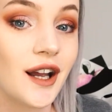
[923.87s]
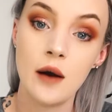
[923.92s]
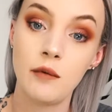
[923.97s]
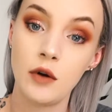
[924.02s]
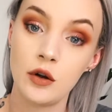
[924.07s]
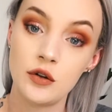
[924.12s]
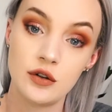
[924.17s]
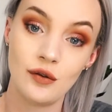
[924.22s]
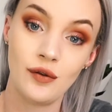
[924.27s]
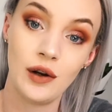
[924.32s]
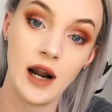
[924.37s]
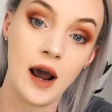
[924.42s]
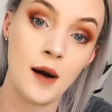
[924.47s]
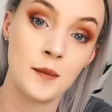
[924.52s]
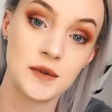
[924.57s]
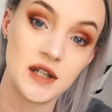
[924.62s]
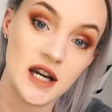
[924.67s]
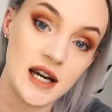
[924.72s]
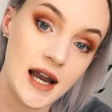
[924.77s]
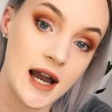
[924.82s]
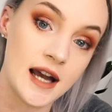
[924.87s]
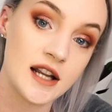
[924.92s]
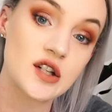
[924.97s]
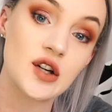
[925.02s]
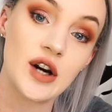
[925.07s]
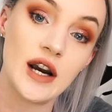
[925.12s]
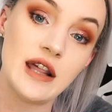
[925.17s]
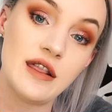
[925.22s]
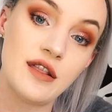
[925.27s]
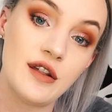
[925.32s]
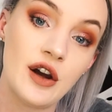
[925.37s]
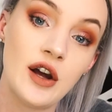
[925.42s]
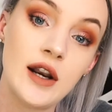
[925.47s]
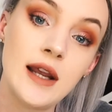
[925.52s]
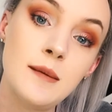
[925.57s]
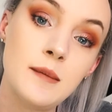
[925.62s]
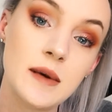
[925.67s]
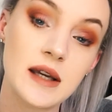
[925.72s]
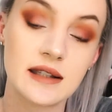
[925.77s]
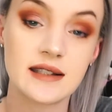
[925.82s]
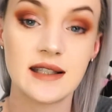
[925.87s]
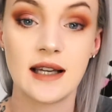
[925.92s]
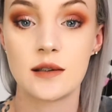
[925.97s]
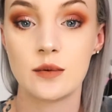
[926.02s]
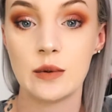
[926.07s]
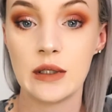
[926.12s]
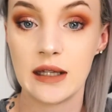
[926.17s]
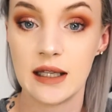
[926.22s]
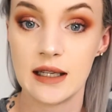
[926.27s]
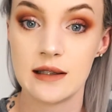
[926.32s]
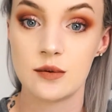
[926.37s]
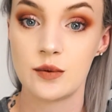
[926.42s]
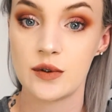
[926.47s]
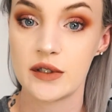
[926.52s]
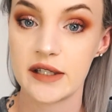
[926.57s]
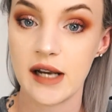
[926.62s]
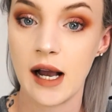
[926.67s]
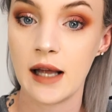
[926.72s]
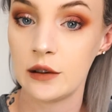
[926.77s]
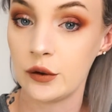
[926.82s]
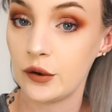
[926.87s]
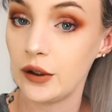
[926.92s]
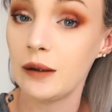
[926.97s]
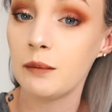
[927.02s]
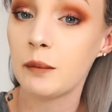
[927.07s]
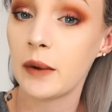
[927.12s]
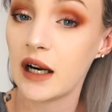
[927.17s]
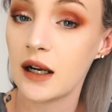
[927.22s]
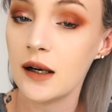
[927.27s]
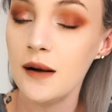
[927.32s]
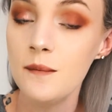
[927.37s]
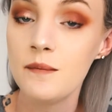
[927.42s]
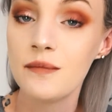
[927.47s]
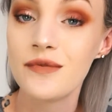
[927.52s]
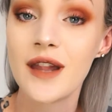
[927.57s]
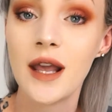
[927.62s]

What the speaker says: I will do an update at tray 30 because that's when things will start looking better.